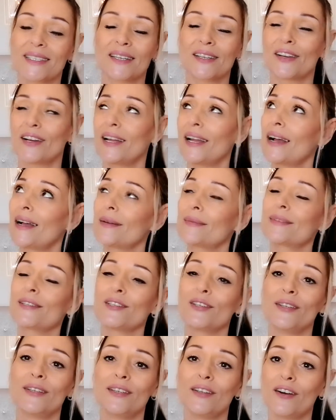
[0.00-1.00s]
I said, I
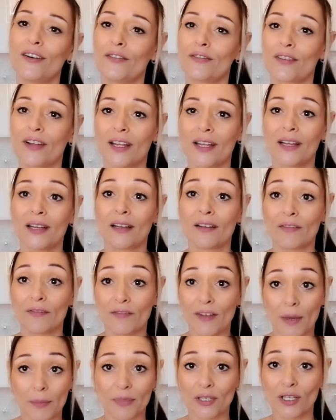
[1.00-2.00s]
absolutely love
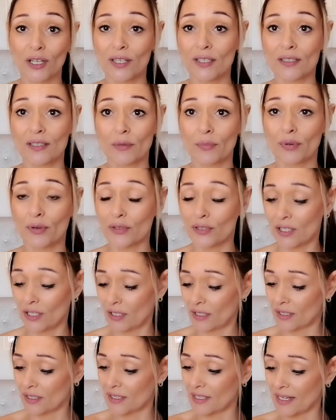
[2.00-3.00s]
Fabulosa
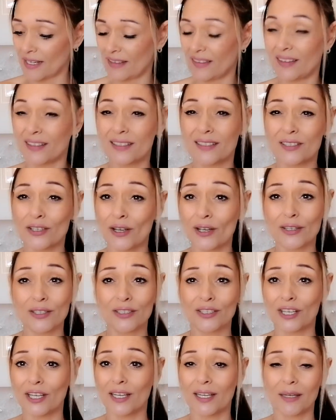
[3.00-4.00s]
products, and they're so
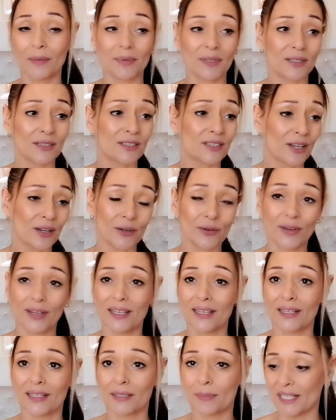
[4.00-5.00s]
cheap and so
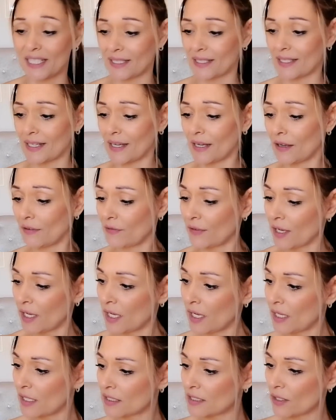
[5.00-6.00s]
inexpensive.
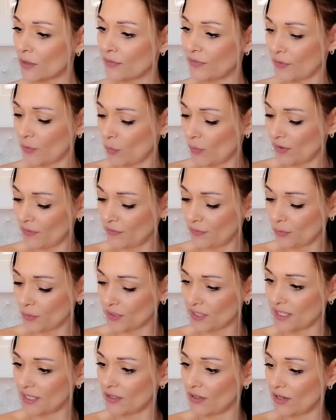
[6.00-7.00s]
So for
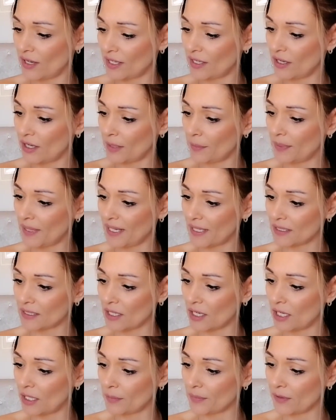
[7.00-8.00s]
£1.49 I picked
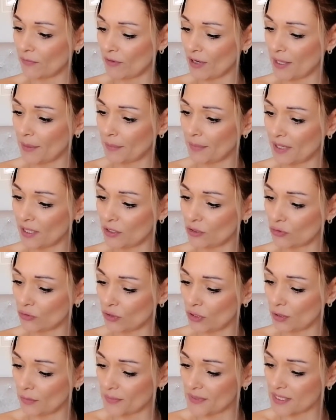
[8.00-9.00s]
up the Rainbow
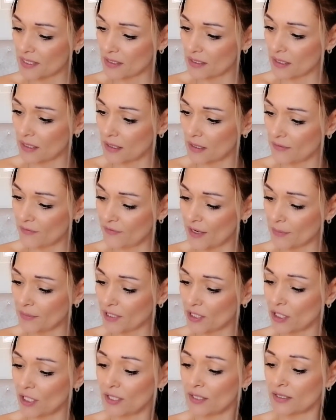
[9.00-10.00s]
Drops
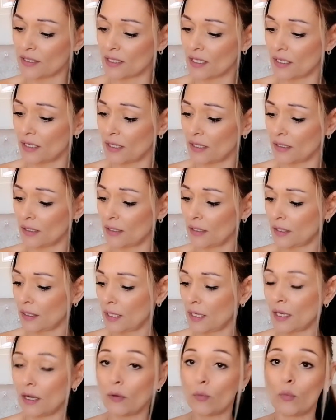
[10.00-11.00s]
Fabulosa
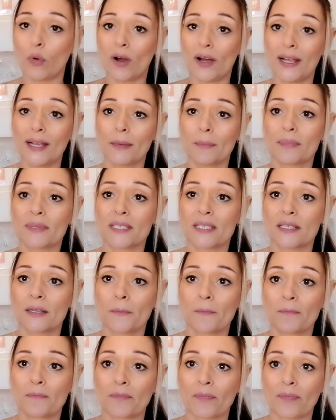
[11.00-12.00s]
wipes.
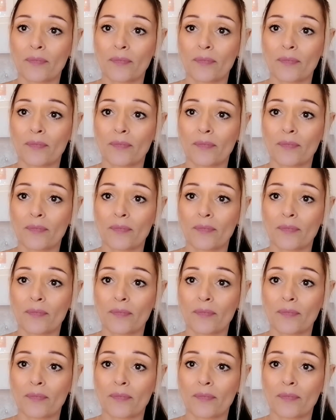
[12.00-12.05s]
